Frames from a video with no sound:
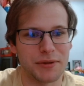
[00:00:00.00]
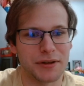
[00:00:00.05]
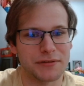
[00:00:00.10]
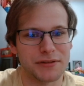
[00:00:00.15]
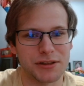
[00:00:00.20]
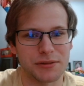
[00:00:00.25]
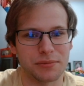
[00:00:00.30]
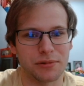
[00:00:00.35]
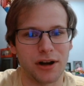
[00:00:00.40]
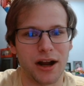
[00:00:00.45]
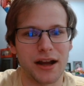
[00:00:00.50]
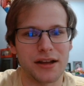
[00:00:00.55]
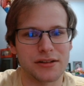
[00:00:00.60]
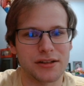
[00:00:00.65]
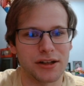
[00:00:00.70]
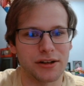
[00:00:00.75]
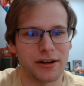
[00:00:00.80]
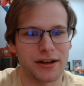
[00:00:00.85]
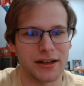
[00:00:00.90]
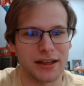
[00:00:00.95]
of surprise
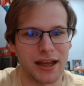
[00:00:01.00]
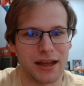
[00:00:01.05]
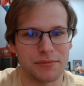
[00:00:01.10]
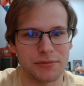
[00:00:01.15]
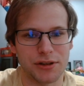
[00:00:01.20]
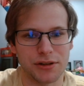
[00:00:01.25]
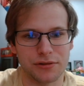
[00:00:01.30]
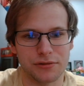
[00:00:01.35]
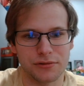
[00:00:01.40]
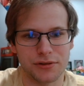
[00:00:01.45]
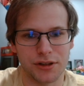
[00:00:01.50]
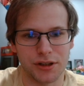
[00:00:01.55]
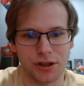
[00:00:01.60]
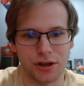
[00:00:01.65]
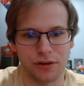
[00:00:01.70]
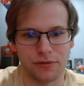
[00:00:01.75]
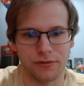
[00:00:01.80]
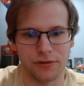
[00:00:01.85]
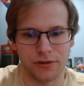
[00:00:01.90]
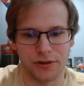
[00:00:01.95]
here in game two to
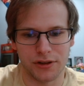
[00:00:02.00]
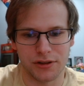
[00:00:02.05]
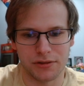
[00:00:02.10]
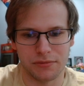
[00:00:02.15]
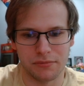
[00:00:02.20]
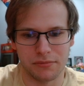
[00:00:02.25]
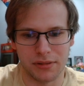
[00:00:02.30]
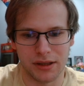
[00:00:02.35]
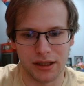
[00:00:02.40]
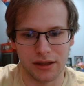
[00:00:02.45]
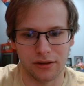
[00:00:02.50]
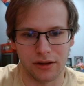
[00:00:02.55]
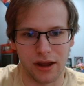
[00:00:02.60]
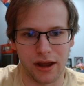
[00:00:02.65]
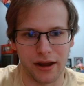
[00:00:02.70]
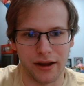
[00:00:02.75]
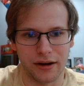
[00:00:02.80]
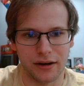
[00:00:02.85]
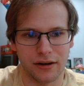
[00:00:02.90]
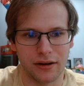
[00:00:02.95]
go for this big
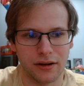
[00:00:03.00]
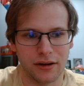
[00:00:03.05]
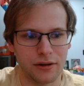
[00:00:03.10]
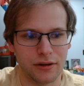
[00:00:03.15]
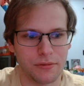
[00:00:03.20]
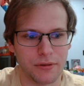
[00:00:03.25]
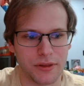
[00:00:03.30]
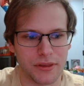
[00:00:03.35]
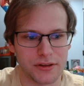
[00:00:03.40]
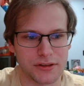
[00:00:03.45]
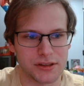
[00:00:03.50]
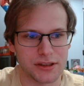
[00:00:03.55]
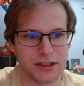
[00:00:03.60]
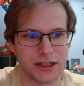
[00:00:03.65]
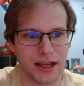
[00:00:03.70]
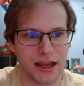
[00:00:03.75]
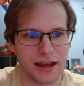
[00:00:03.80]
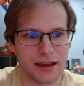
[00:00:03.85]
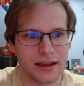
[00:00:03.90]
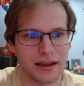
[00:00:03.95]
line with this
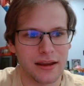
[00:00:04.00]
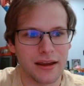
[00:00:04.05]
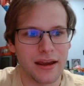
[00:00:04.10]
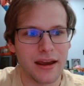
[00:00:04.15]
attack.